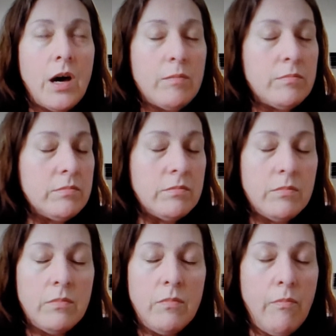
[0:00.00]
um,
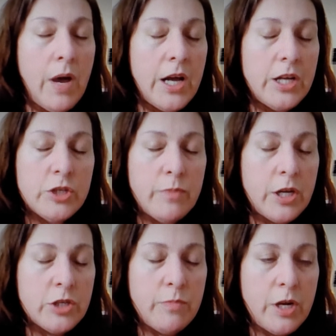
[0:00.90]
much,
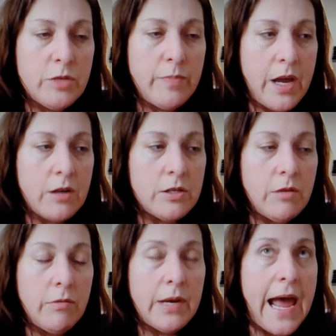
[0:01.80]
much, much better.
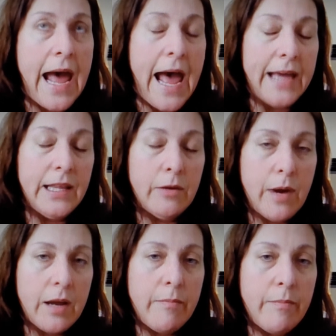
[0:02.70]
So I would highly
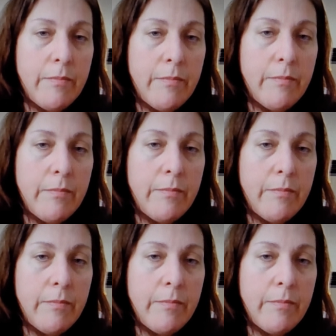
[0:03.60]
recommend